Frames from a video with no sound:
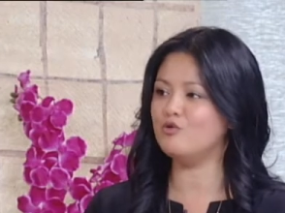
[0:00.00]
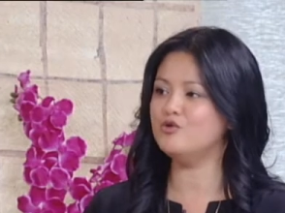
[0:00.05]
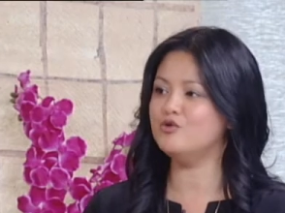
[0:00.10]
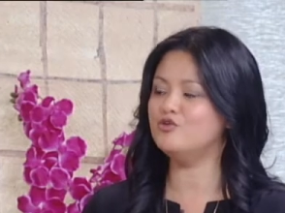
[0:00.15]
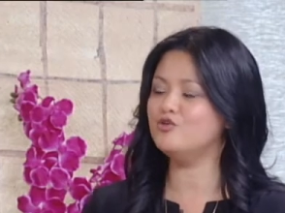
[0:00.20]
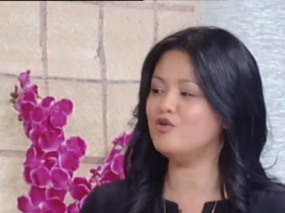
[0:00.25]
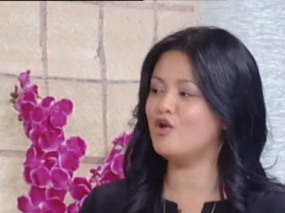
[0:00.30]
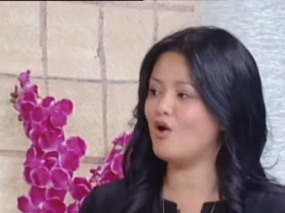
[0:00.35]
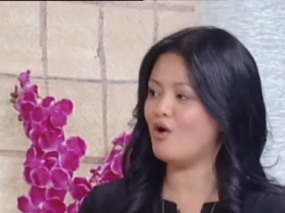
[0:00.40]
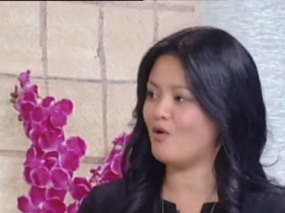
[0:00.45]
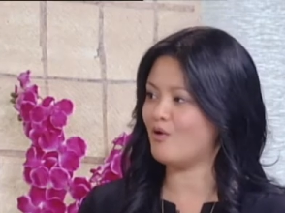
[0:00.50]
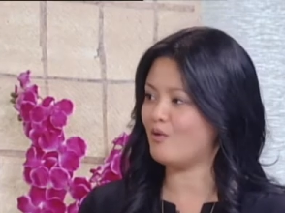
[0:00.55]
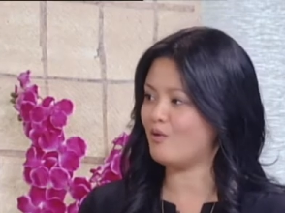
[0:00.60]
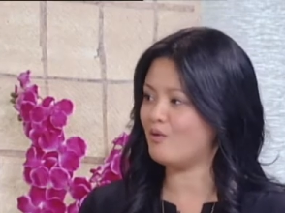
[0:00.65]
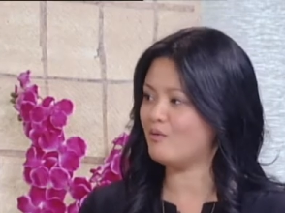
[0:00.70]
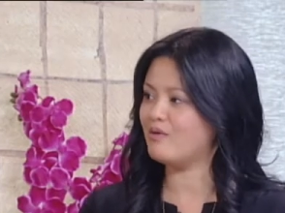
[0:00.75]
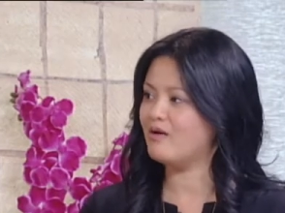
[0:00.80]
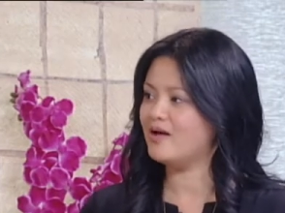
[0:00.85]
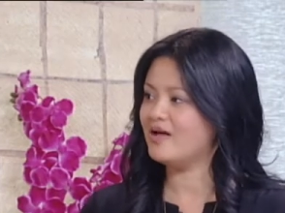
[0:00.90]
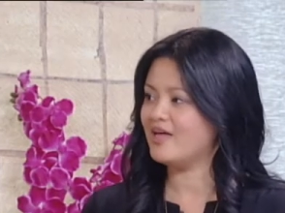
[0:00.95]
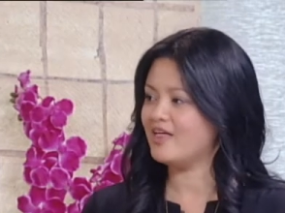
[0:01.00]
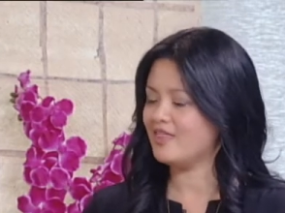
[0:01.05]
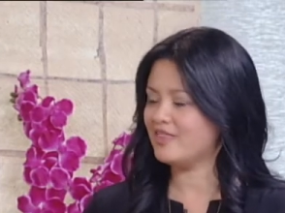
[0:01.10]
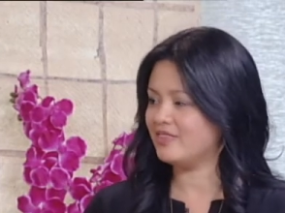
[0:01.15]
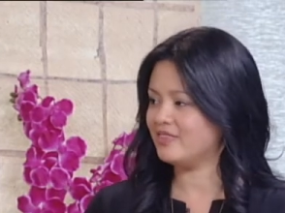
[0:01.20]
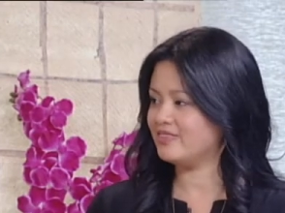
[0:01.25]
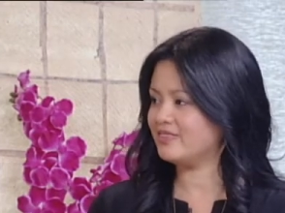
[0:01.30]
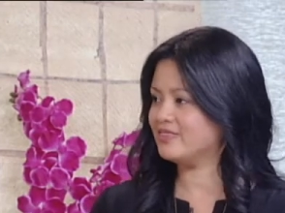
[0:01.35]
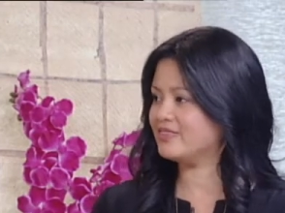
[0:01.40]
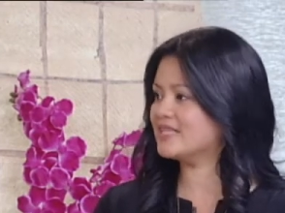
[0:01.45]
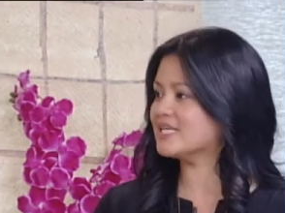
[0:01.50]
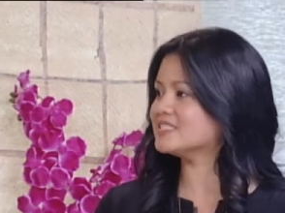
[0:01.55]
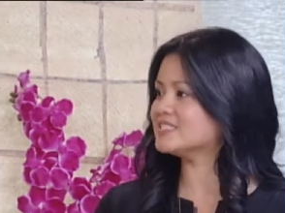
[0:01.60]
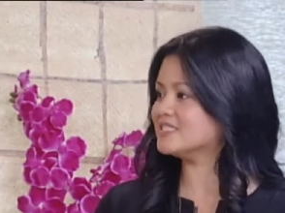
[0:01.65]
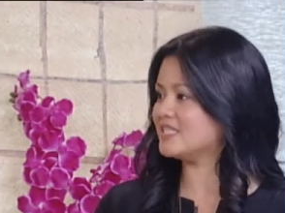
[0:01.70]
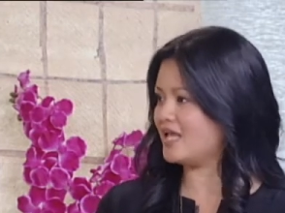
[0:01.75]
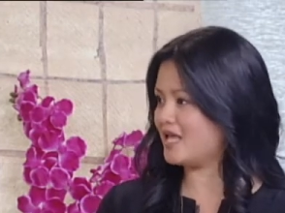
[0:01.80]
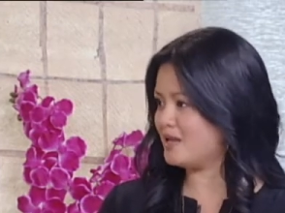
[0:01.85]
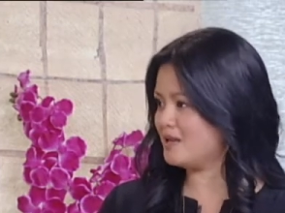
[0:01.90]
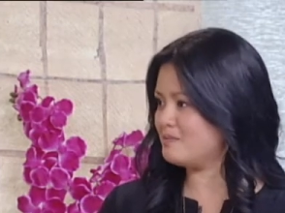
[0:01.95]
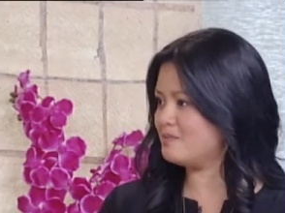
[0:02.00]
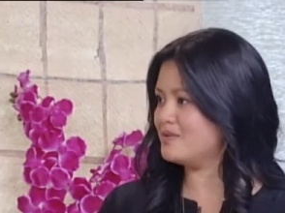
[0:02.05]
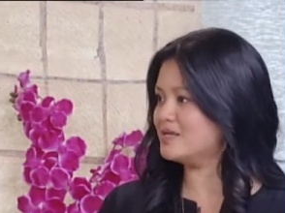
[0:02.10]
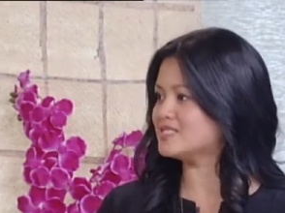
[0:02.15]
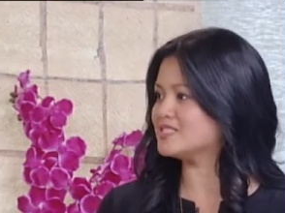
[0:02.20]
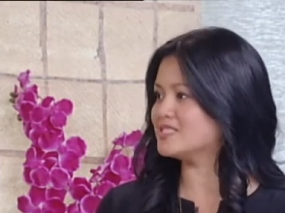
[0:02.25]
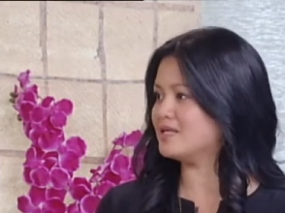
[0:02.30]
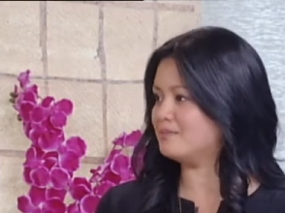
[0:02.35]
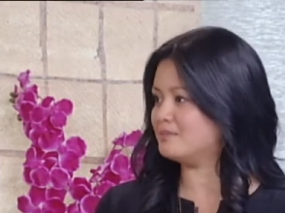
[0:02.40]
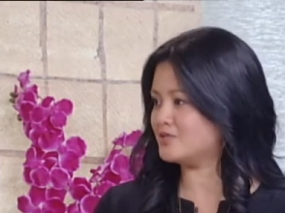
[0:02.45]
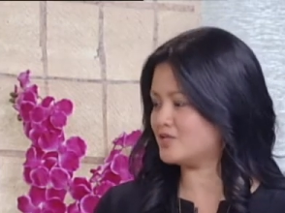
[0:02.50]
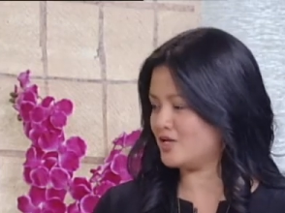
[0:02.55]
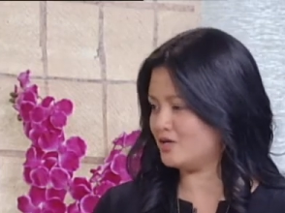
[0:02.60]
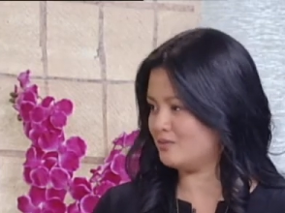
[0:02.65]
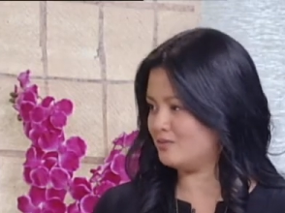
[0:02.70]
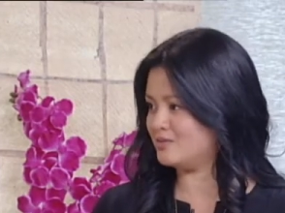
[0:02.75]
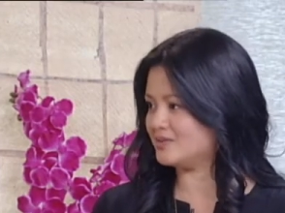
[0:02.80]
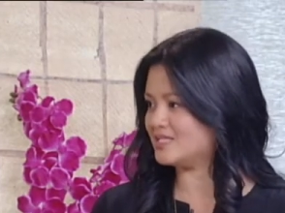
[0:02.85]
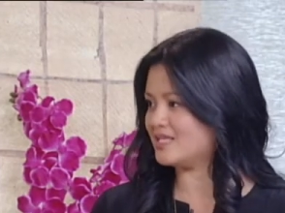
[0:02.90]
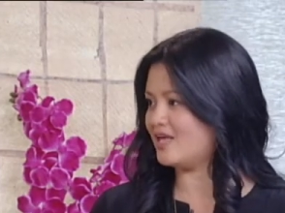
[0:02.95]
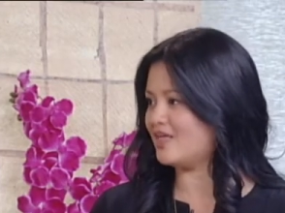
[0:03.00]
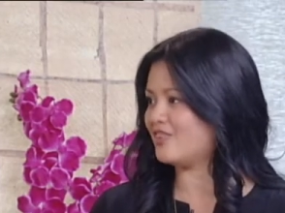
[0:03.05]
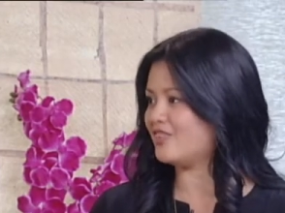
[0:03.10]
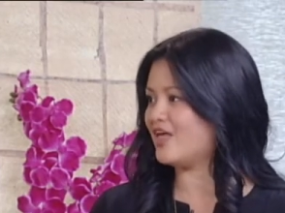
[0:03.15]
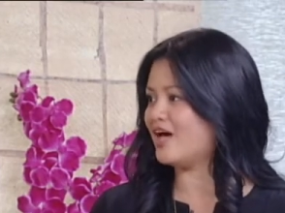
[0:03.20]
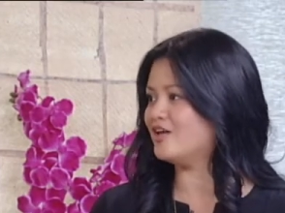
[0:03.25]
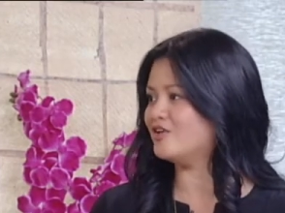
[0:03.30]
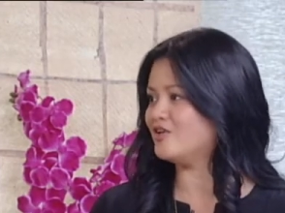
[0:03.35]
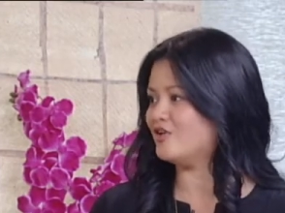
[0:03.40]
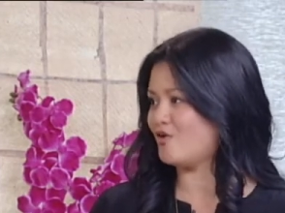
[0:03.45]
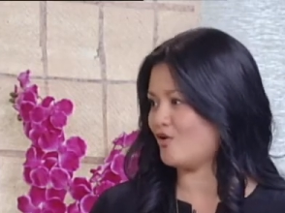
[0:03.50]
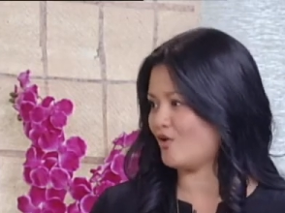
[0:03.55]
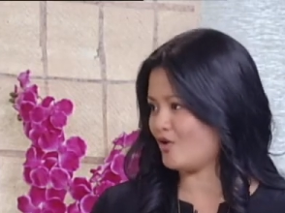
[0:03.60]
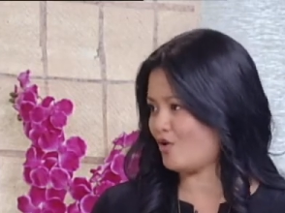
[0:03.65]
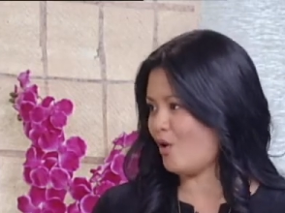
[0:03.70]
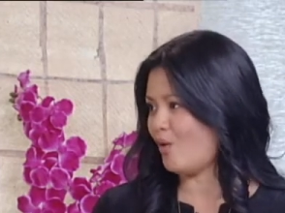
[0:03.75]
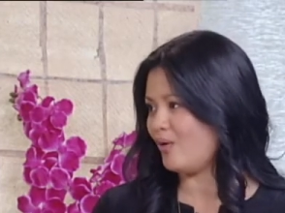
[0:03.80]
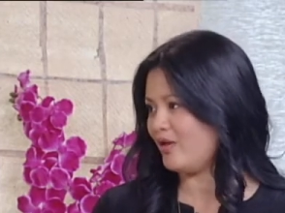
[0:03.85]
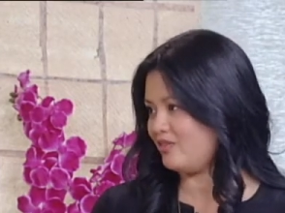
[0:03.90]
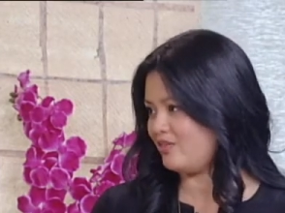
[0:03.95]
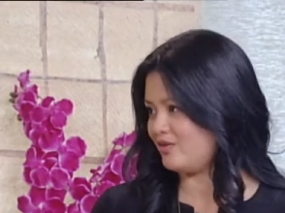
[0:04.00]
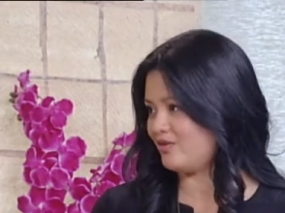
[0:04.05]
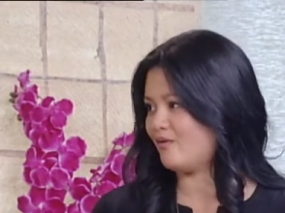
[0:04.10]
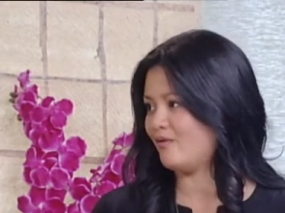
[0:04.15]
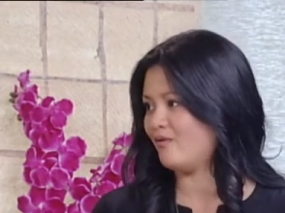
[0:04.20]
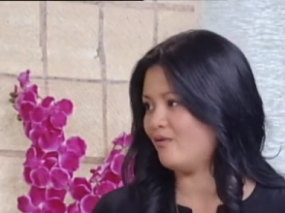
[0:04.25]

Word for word: who know the same symptoms that you are going through.